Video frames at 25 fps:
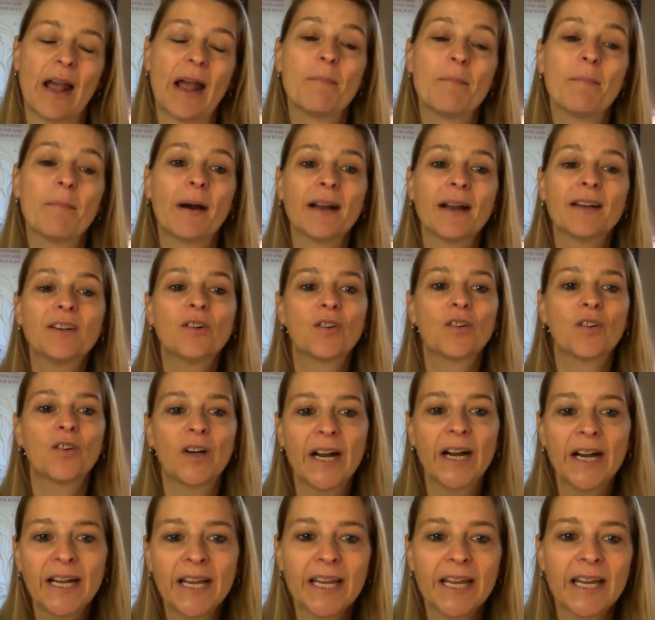And by
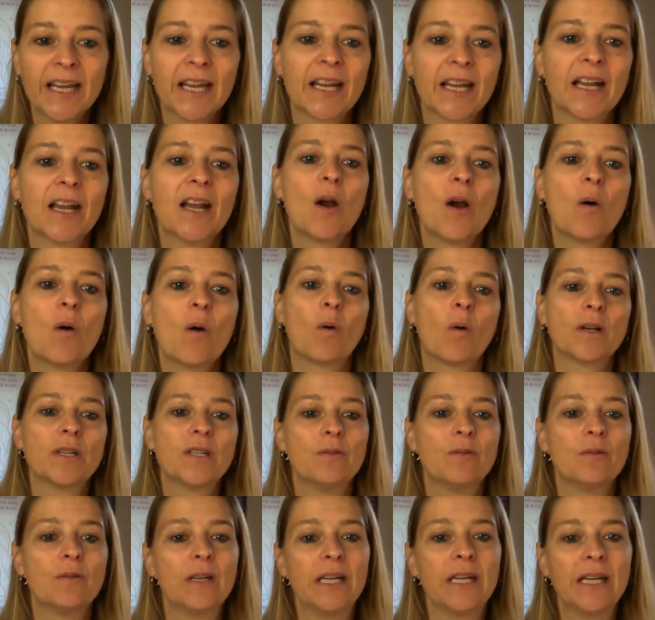tracking
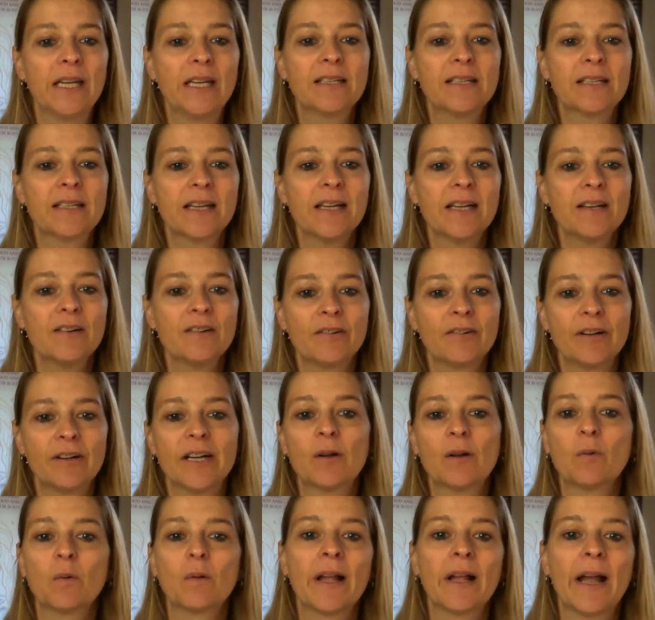what you eat and
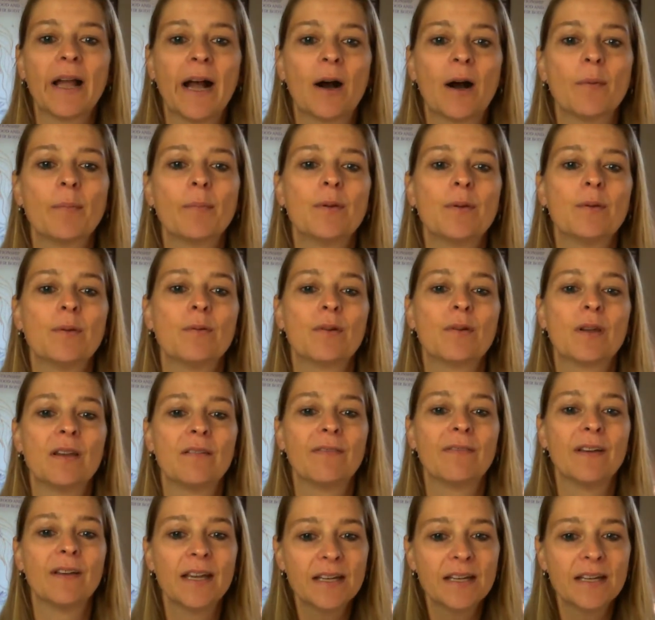drink will help you give